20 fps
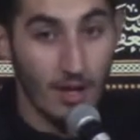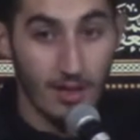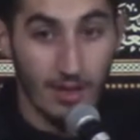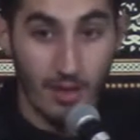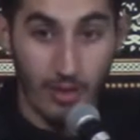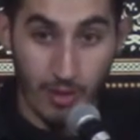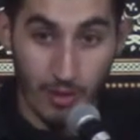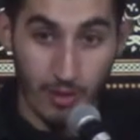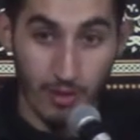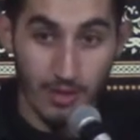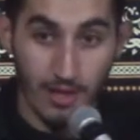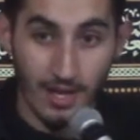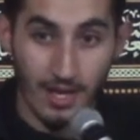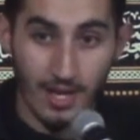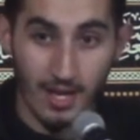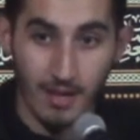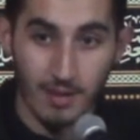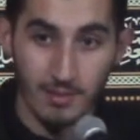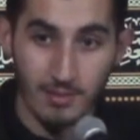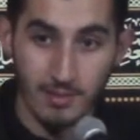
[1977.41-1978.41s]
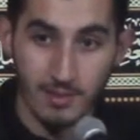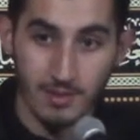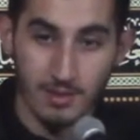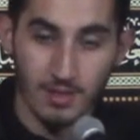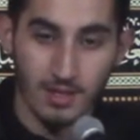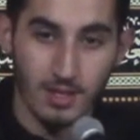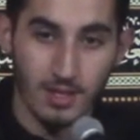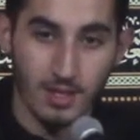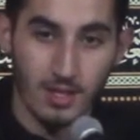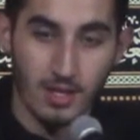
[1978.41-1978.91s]
Then third day comes,
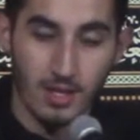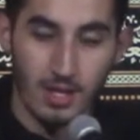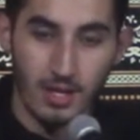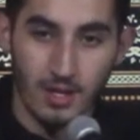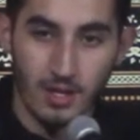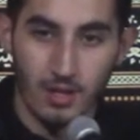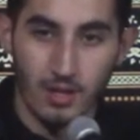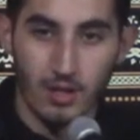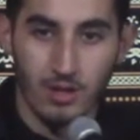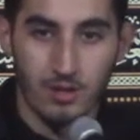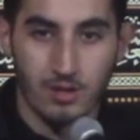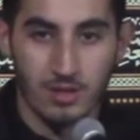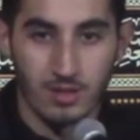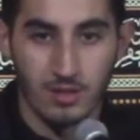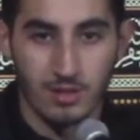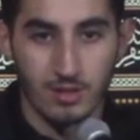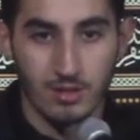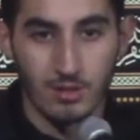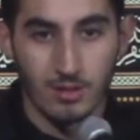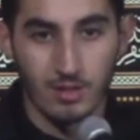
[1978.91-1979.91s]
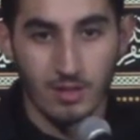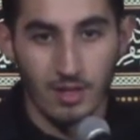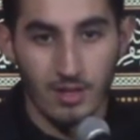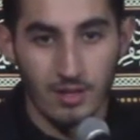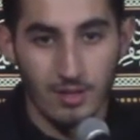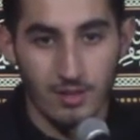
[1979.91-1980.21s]
and he goes and he's looking at